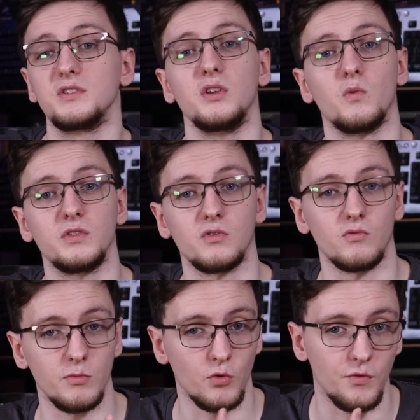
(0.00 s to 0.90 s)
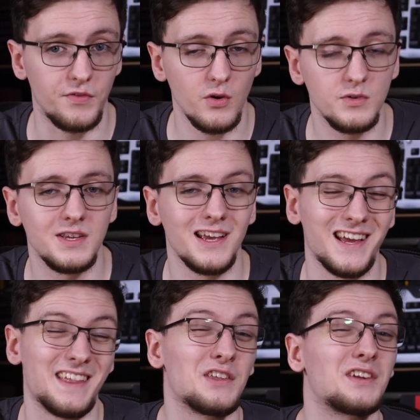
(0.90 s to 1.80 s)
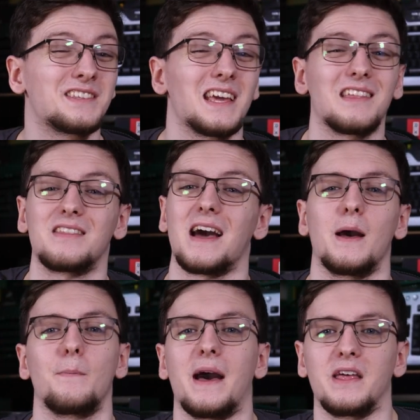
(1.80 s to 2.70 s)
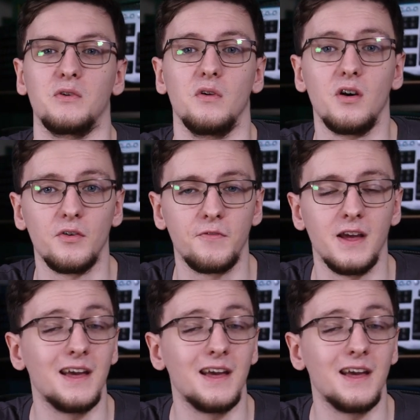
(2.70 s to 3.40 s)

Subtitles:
so you want to remove those and then you can take that panel off